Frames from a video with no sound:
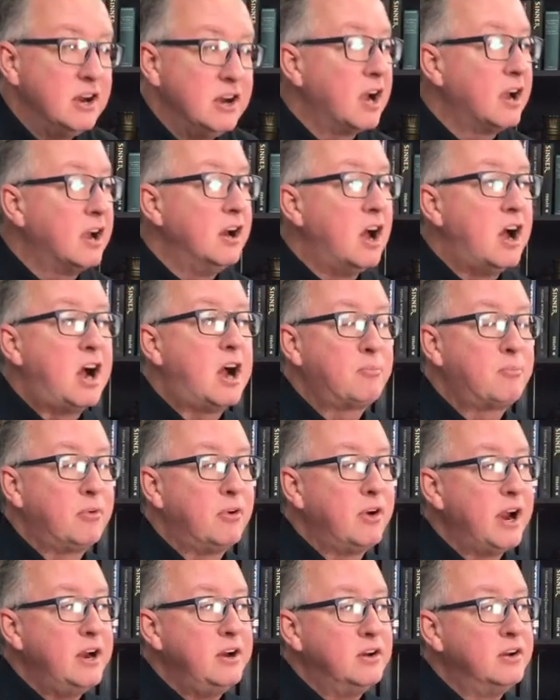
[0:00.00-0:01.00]
He's not going to
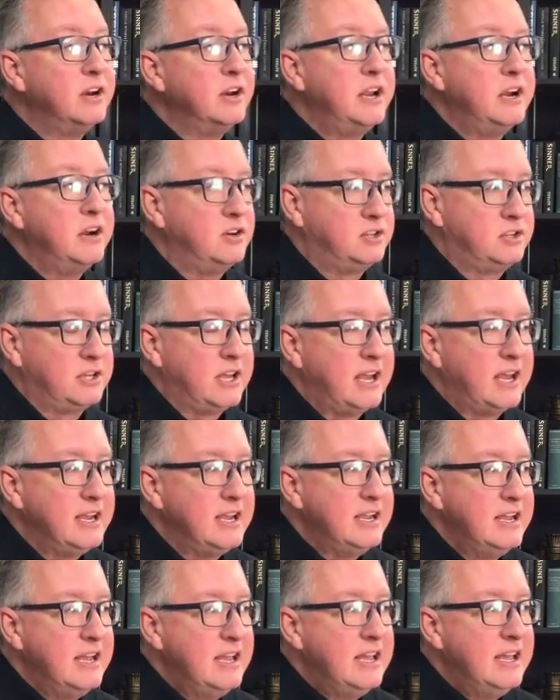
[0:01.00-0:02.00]
operate on hearsay.